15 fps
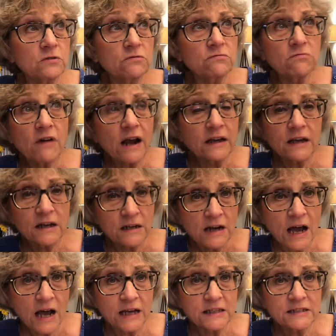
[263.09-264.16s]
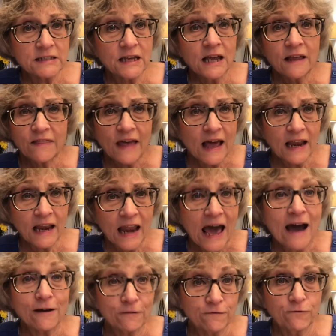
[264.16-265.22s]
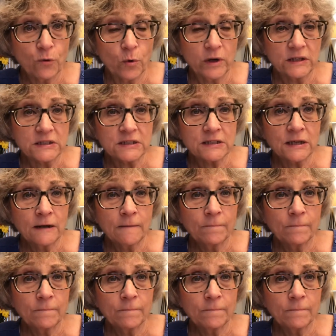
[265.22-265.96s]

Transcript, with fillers: recognize that loud voice,